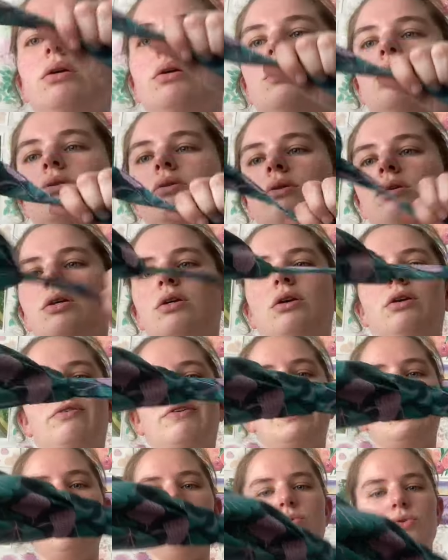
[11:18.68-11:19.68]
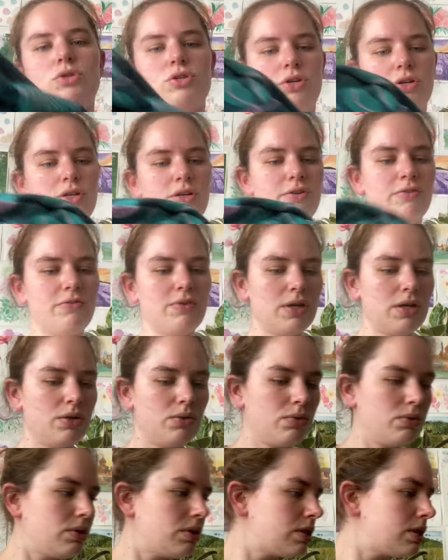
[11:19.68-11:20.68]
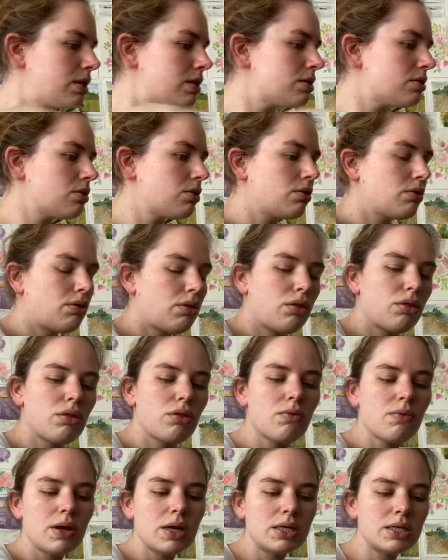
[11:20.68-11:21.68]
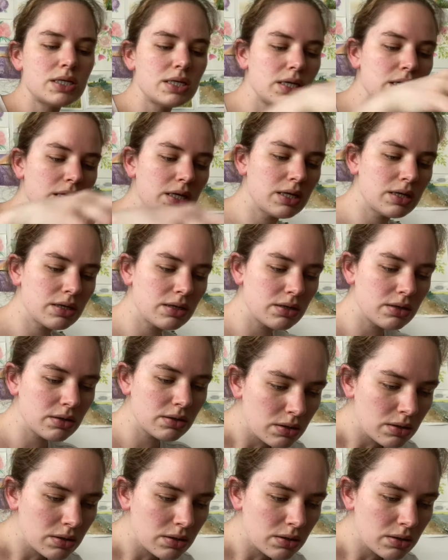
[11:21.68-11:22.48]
Turning around, there's a thread here.